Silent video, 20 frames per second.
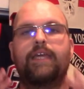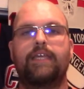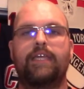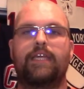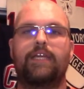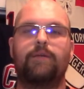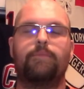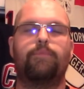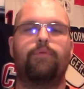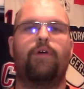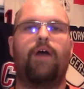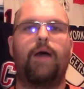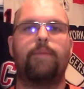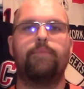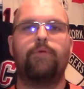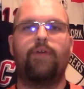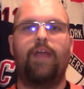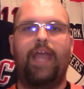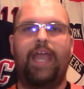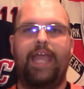get a
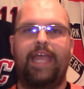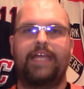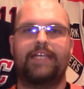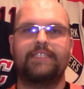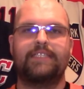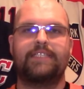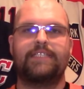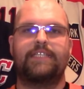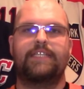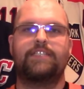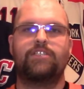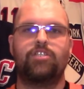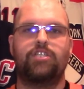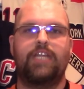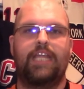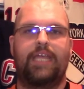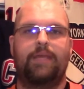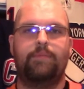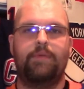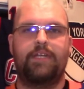proper hand stitched
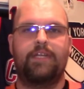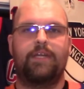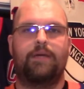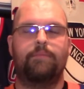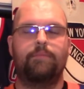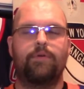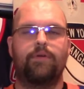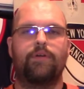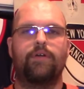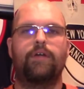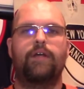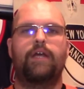name and number